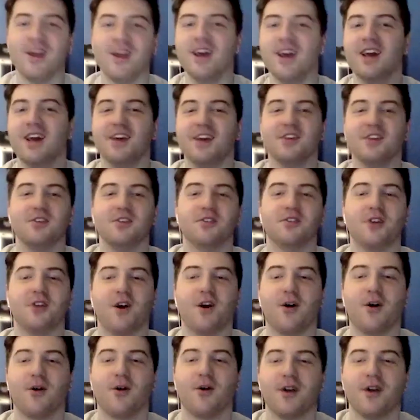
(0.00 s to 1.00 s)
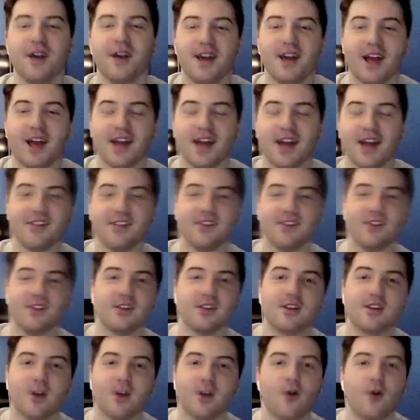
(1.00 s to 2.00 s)
you know and then you
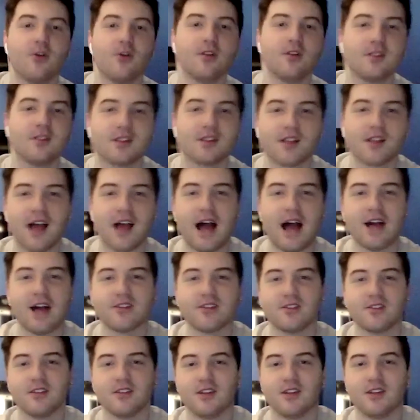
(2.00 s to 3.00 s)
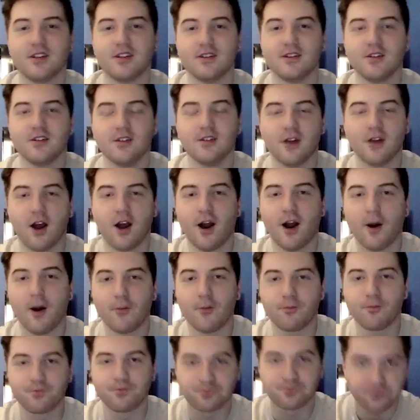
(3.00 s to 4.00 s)
go to the class, and then
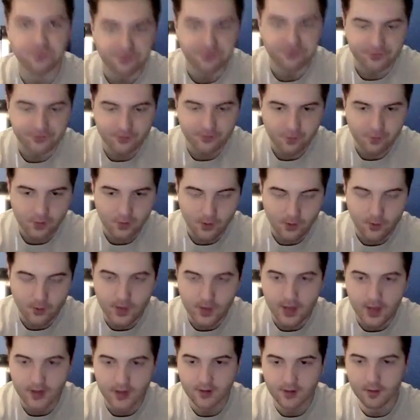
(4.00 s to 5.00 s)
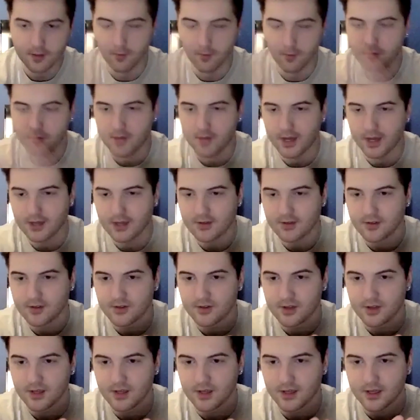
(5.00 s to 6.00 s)
we had an
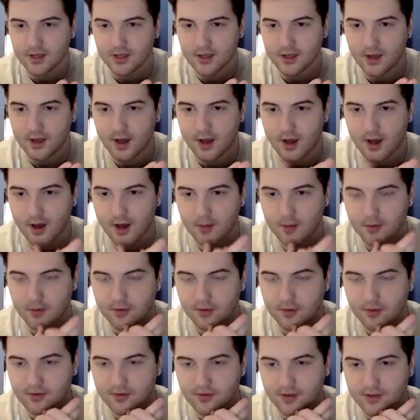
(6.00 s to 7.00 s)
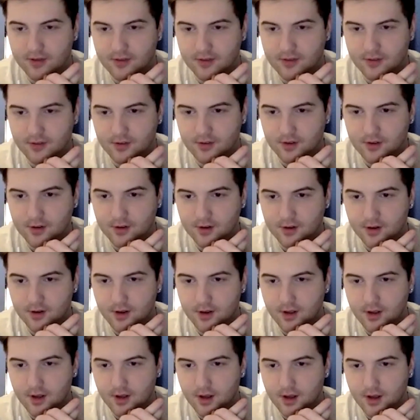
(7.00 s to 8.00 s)
amazing professor,
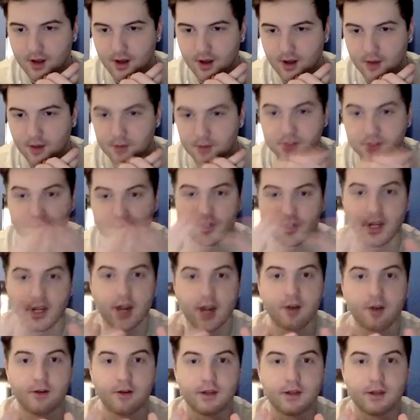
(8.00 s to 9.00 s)
Mr. Carey,